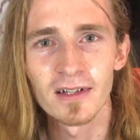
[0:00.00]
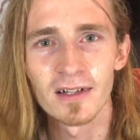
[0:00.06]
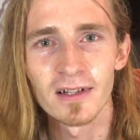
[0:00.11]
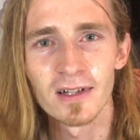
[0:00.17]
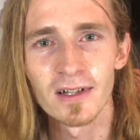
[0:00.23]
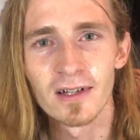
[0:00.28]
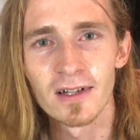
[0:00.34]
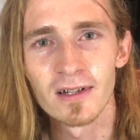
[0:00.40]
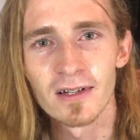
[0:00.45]

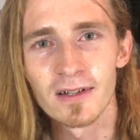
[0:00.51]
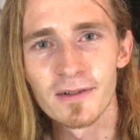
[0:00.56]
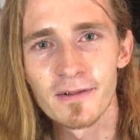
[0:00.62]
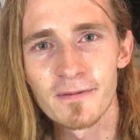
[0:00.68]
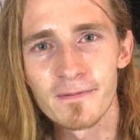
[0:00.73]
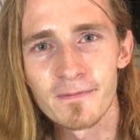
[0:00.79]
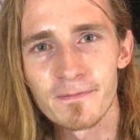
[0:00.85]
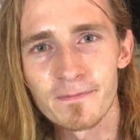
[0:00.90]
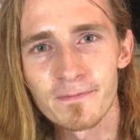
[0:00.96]

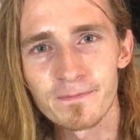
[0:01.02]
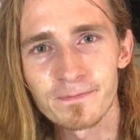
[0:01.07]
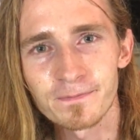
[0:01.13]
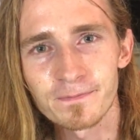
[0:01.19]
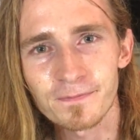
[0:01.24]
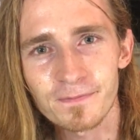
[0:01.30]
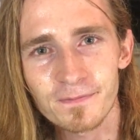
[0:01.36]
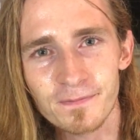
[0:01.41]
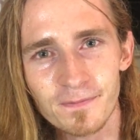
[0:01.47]

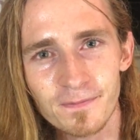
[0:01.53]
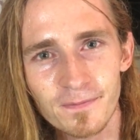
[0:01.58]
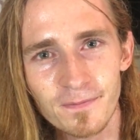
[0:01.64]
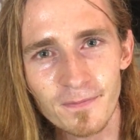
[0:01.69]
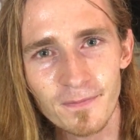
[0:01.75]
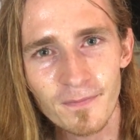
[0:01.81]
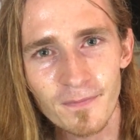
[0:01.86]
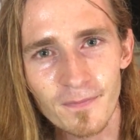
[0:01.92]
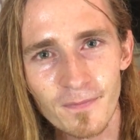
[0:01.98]

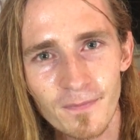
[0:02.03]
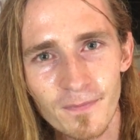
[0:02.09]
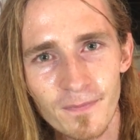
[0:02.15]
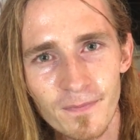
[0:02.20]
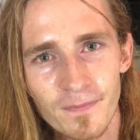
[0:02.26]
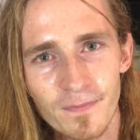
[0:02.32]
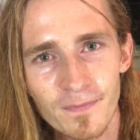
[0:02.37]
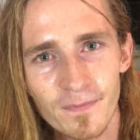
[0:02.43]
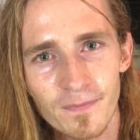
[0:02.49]

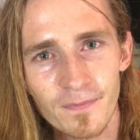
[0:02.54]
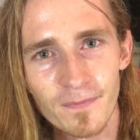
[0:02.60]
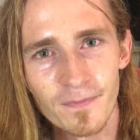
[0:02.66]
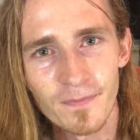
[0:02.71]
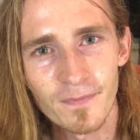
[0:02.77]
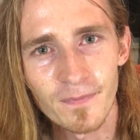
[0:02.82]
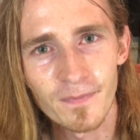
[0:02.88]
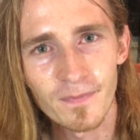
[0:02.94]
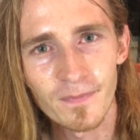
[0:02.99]

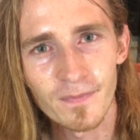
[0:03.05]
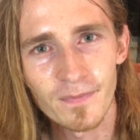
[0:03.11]
(no one is talking)